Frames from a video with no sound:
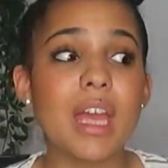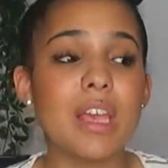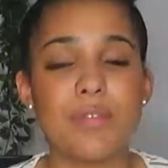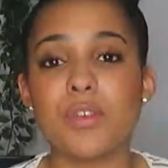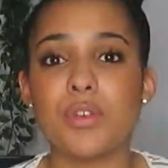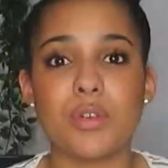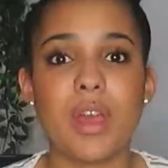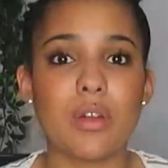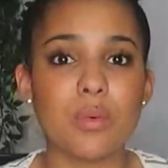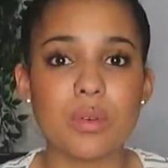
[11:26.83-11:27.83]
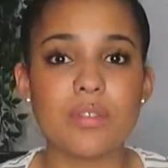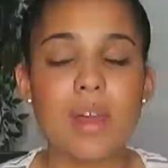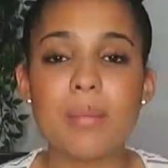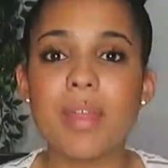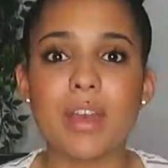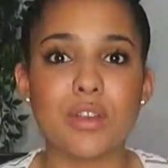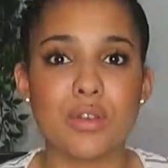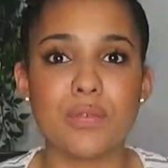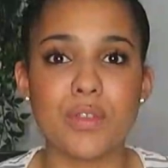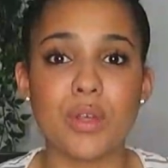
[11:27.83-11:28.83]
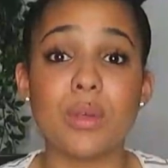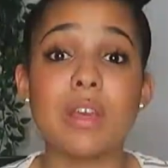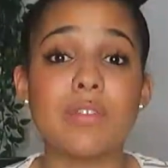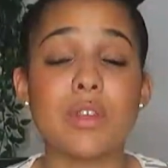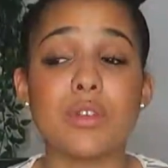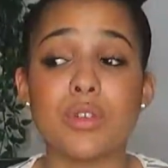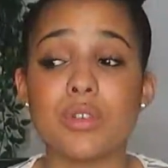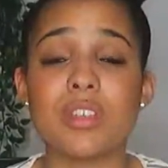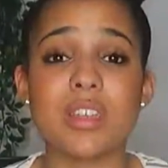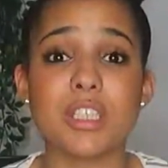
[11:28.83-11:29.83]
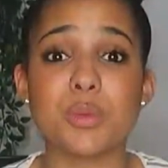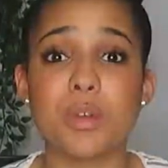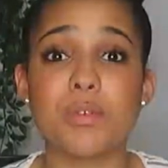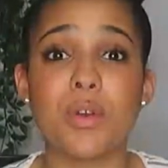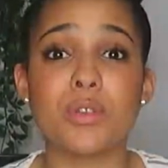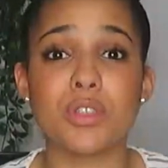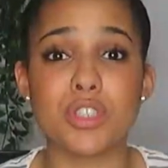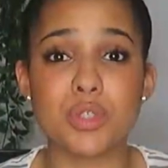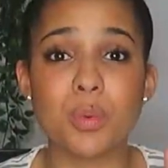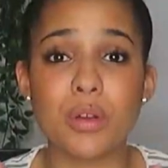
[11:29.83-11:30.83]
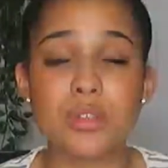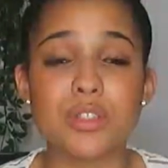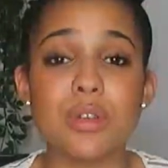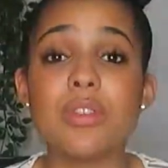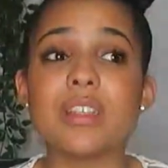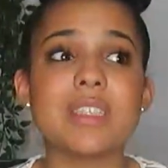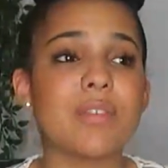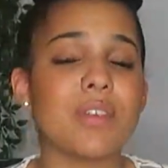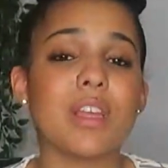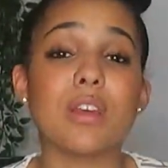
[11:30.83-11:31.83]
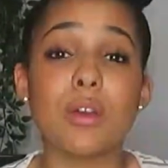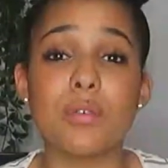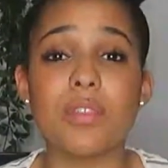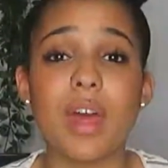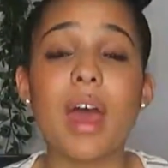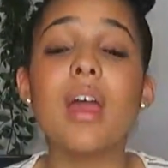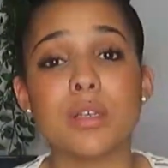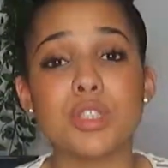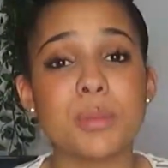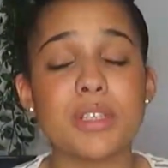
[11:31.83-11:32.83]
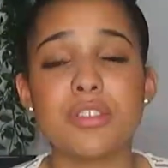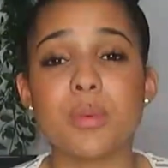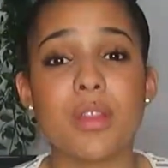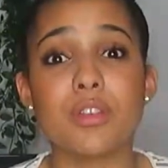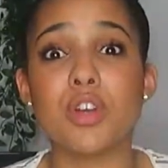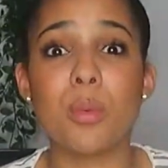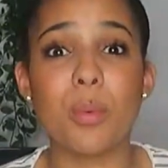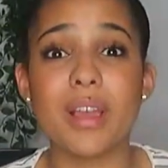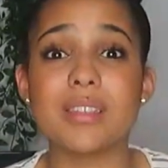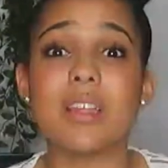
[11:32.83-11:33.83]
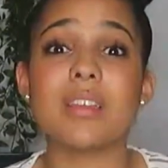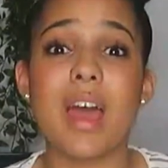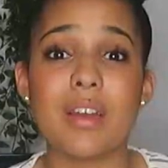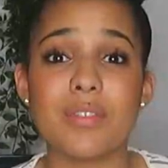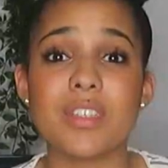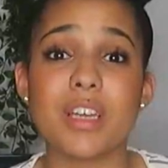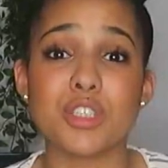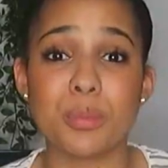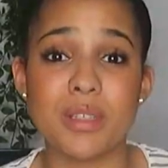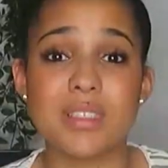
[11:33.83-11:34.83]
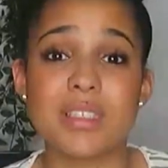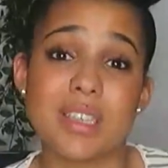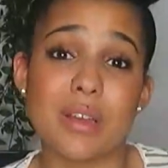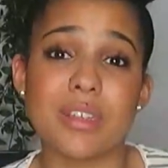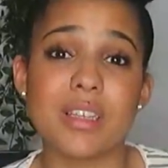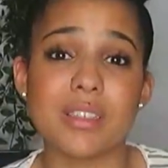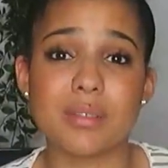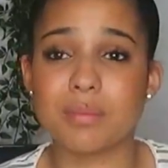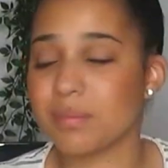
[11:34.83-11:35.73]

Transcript: If you do get on all of them, then good for you. If you do decide you want to focus on just 1 or 2, then definitely go for that. Social media is one of the top ways to advertise your business nowadays.